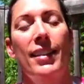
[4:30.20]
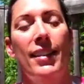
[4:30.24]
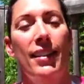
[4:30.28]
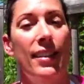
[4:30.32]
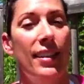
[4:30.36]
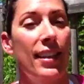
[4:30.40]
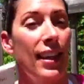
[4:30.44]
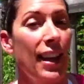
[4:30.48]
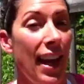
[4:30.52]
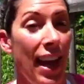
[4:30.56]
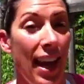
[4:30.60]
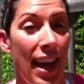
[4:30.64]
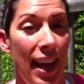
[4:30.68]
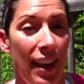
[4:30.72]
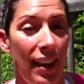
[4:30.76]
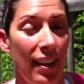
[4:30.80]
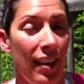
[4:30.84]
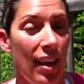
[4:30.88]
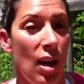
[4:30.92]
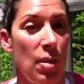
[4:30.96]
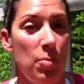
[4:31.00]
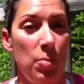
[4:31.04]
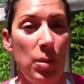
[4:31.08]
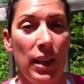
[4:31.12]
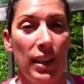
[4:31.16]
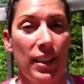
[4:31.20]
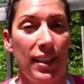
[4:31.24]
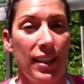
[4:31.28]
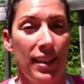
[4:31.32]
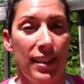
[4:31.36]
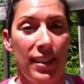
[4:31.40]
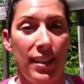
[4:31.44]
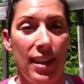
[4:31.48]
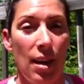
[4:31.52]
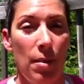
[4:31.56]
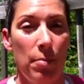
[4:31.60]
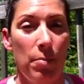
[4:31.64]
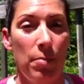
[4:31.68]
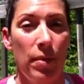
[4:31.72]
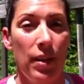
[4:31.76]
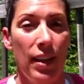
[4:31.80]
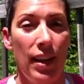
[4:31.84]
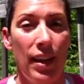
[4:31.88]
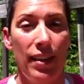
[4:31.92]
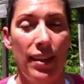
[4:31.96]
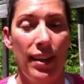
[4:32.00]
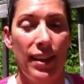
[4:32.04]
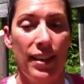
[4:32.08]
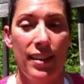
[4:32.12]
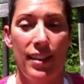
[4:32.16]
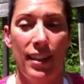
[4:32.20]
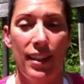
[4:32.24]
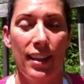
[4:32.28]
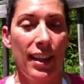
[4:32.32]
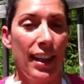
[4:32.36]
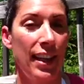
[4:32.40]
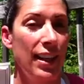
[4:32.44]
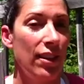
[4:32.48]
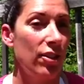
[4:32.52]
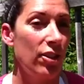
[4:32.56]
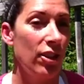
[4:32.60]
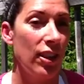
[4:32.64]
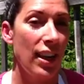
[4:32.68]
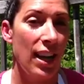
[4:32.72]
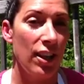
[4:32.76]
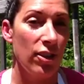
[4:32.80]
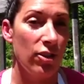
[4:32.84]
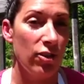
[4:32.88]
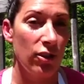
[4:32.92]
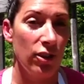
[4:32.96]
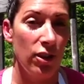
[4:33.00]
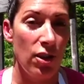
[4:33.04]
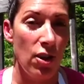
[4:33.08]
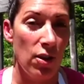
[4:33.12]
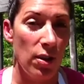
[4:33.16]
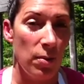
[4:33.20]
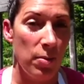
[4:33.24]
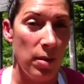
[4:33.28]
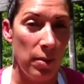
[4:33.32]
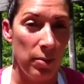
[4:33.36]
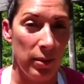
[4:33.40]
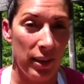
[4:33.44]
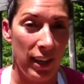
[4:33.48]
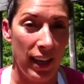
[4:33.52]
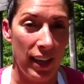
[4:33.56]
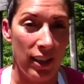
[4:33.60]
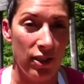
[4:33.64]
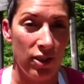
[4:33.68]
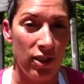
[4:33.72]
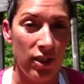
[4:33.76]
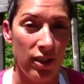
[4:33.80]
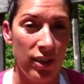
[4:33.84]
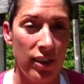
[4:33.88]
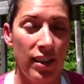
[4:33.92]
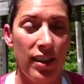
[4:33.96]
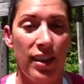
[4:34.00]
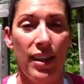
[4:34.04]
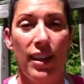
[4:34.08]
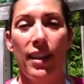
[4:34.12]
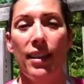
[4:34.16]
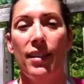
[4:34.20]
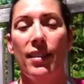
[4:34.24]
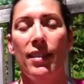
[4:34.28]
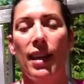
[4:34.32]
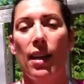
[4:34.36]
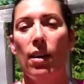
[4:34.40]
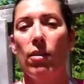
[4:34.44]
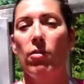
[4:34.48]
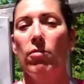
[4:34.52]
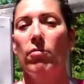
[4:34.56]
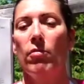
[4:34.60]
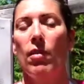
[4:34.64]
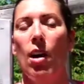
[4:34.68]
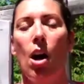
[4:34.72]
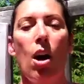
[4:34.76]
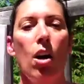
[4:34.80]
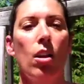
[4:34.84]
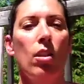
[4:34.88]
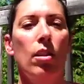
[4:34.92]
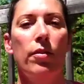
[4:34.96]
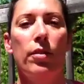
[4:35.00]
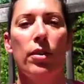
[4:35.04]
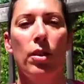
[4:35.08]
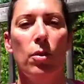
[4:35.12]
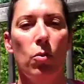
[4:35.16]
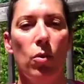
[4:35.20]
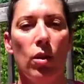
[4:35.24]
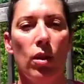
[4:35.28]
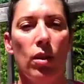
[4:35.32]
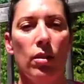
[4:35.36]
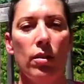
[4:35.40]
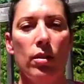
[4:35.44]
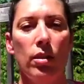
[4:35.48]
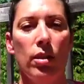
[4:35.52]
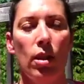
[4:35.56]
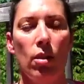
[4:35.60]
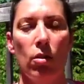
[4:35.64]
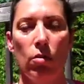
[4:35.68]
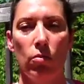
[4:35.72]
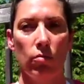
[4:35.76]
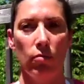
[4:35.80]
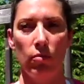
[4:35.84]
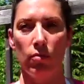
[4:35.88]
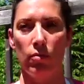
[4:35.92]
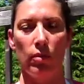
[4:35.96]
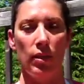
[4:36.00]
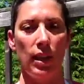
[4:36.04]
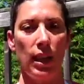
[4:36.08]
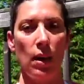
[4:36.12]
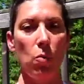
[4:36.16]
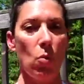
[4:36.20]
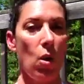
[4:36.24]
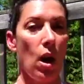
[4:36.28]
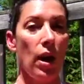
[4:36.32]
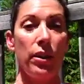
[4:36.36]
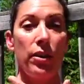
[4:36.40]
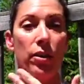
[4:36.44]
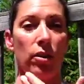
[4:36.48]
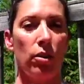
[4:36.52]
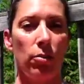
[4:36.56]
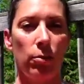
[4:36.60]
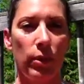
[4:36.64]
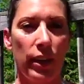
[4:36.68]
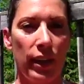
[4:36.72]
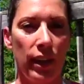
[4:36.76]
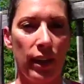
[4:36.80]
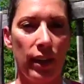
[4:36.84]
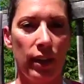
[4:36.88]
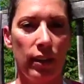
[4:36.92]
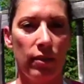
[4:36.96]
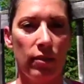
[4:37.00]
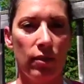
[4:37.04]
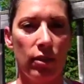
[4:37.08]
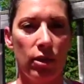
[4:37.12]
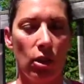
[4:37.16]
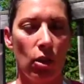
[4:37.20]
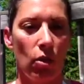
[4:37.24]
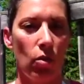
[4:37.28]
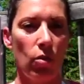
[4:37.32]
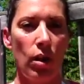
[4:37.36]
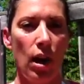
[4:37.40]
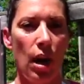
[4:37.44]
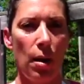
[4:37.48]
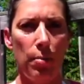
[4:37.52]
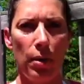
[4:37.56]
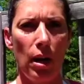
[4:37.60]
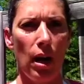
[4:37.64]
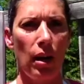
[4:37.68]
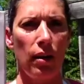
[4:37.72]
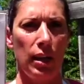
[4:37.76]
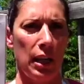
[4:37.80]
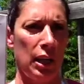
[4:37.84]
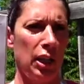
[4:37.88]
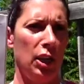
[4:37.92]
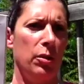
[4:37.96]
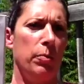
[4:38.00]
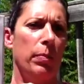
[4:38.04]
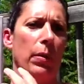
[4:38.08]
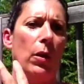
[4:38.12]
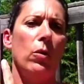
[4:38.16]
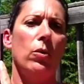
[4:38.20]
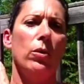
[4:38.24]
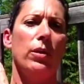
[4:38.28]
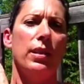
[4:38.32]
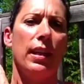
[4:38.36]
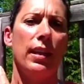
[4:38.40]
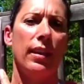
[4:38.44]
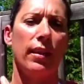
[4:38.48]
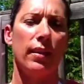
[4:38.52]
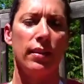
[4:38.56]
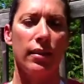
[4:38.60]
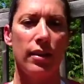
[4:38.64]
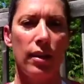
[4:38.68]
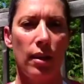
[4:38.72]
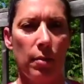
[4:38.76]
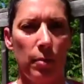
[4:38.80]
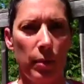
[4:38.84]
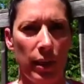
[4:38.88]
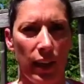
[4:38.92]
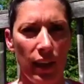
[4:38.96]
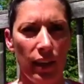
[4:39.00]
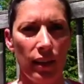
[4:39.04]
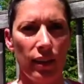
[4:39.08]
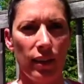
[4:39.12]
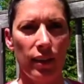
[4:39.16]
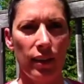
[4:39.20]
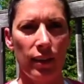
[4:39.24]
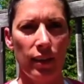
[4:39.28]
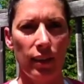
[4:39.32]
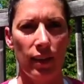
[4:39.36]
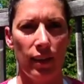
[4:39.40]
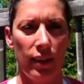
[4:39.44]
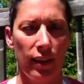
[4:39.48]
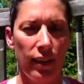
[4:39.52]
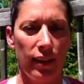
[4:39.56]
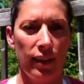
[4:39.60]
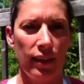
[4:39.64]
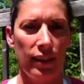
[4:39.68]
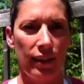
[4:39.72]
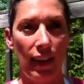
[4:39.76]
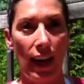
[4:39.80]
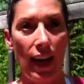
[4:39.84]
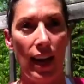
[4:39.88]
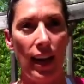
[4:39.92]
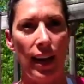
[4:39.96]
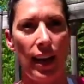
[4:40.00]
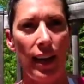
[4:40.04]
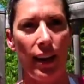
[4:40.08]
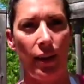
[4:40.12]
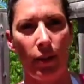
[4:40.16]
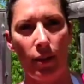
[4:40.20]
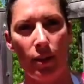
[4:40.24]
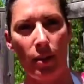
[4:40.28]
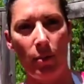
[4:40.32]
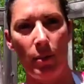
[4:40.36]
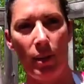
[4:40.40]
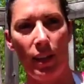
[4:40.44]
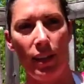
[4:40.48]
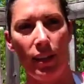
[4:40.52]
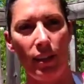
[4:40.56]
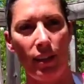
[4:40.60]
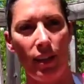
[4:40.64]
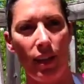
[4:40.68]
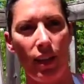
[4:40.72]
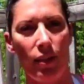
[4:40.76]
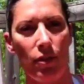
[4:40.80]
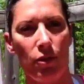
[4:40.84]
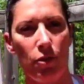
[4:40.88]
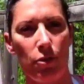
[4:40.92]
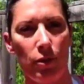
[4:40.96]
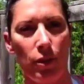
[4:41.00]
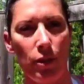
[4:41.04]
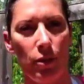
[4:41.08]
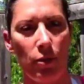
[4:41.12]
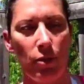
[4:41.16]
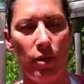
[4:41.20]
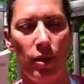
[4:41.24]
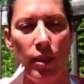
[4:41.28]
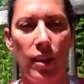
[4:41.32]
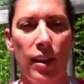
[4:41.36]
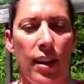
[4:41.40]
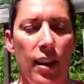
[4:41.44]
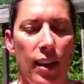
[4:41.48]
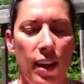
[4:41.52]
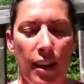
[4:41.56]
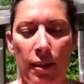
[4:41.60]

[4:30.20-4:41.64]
Today I picked this up. This is an international yoga publication. It's out all over the world, so they want you to read it. So I'm not exposing some hidden lie or some hidden untruth.